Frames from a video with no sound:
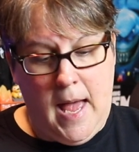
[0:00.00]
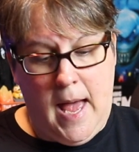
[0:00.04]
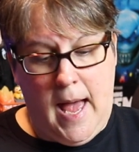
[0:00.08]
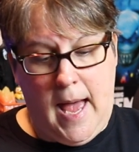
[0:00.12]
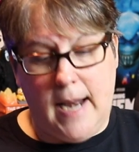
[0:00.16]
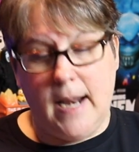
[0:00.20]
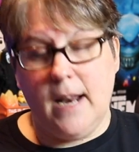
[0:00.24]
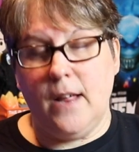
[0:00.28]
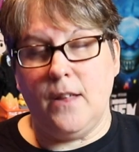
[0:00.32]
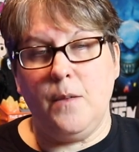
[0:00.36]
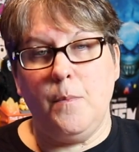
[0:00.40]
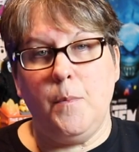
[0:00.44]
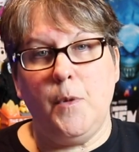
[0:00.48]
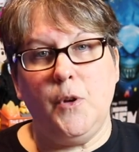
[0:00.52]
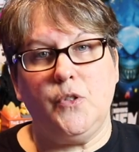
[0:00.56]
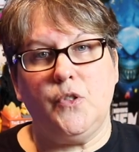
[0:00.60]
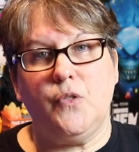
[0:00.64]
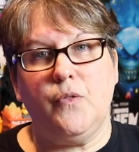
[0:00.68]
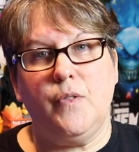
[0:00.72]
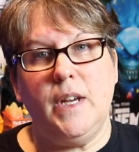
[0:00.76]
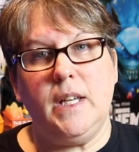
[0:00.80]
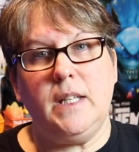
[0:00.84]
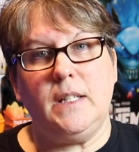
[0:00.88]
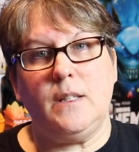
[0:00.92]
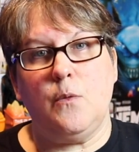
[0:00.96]
And now the most
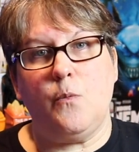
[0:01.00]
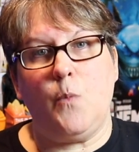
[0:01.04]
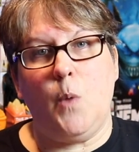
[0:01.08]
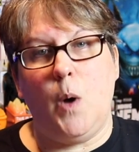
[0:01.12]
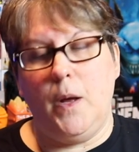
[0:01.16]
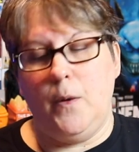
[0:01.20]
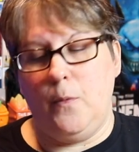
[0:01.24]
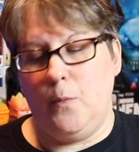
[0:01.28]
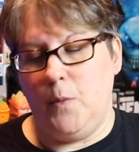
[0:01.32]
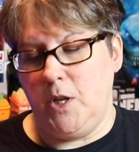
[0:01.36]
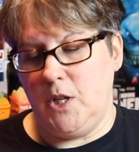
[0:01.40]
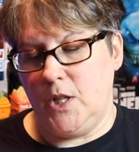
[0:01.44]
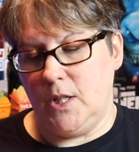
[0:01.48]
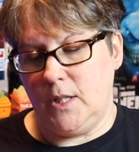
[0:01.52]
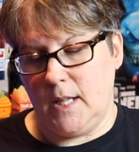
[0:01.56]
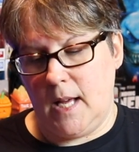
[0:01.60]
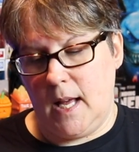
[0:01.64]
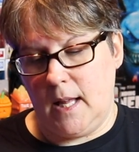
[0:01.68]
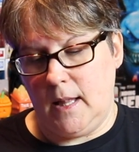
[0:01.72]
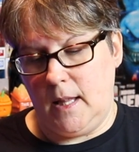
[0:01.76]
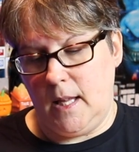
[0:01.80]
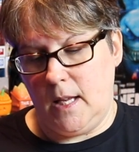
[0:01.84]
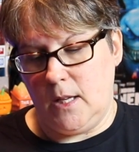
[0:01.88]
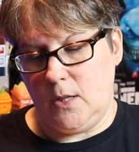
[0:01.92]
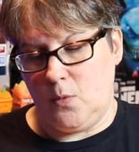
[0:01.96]
recent one, we just
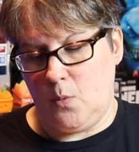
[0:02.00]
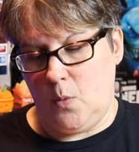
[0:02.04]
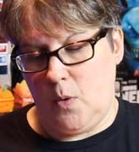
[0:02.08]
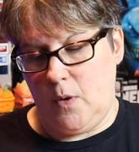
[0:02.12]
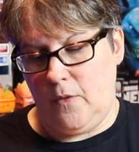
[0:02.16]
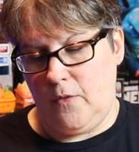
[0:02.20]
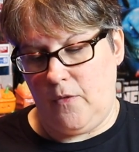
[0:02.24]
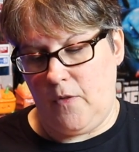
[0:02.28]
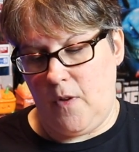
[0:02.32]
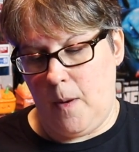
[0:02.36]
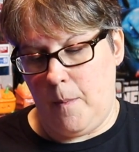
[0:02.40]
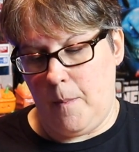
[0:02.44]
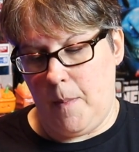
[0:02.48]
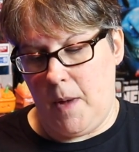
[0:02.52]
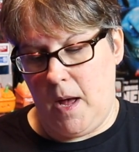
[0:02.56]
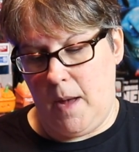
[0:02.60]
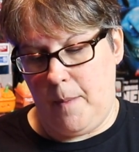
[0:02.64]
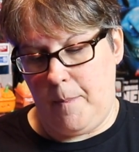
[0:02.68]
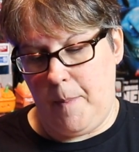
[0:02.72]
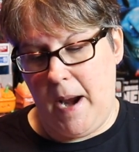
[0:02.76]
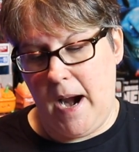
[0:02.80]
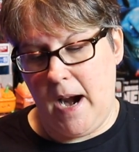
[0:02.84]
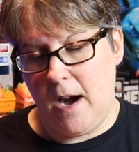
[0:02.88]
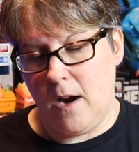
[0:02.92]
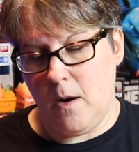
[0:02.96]
got this one from
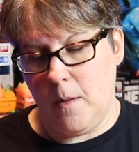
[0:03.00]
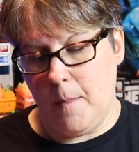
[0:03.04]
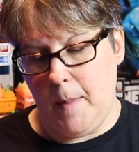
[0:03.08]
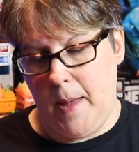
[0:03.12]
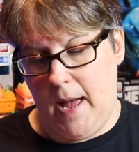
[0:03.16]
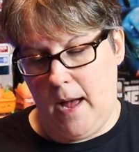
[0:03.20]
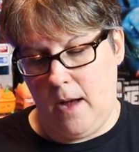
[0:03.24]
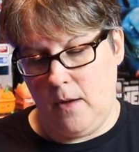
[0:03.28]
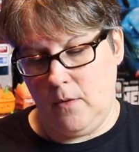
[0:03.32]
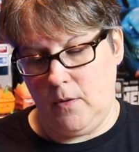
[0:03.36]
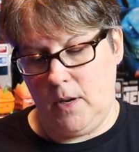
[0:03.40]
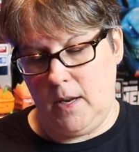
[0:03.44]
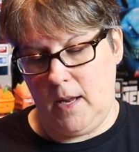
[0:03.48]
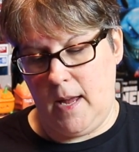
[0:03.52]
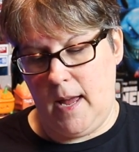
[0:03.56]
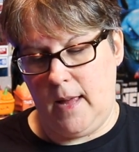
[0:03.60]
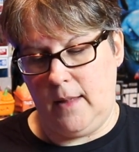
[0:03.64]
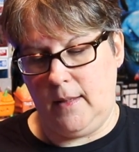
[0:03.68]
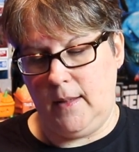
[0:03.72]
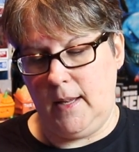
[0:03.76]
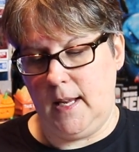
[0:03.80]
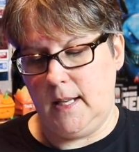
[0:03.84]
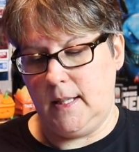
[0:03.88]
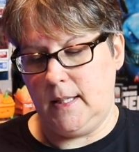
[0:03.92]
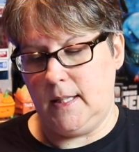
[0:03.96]
Paramount,
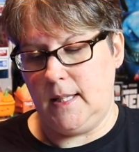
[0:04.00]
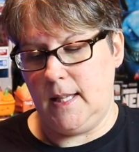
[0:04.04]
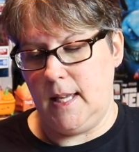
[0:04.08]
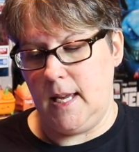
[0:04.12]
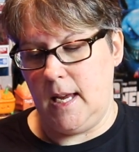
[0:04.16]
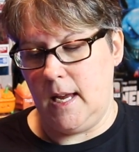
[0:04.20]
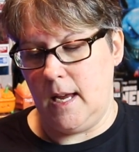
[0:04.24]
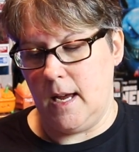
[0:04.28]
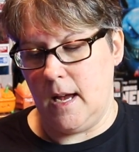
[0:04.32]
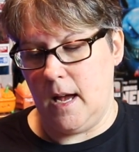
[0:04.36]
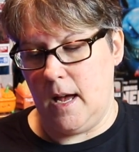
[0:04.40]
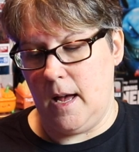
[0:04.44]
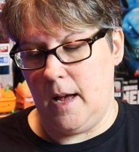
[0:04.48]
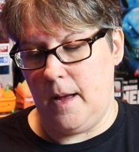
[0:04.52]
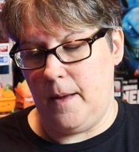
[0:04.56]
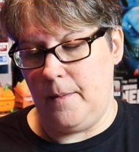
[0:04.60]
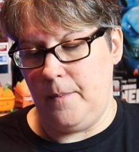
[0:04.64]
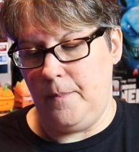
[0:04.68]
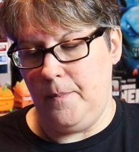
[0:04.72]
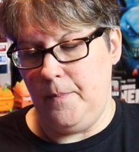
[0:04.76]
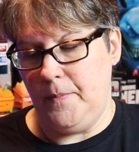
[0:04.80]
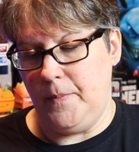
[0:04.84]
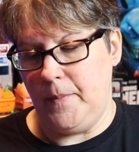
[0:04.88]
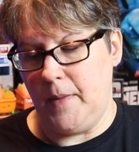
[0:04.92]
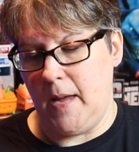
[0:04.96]
and it's the
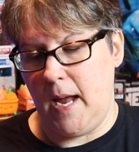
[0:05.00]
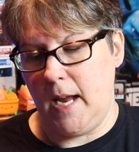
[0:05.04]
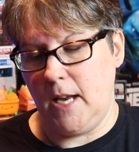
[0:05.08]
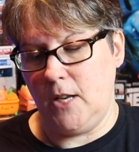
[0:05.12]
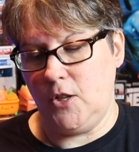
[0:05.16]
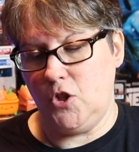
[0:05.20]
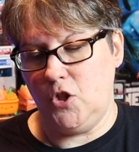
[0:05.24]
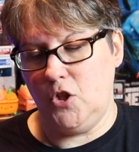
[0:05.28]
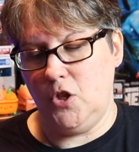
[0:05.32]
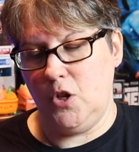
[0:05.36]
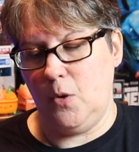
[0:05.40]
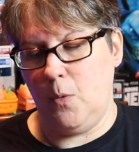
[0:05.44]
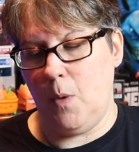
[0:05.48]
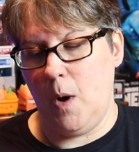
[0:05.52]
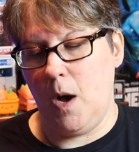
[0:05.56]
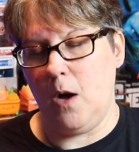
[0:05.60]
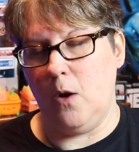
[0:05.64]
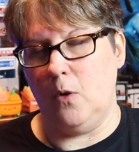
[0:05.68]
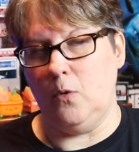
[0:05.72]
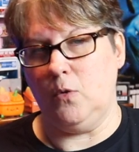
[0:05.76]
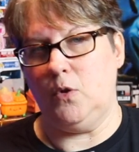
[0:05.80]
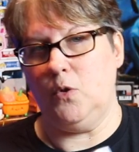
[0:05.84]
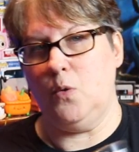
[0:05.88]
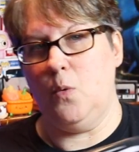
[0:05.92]
H2O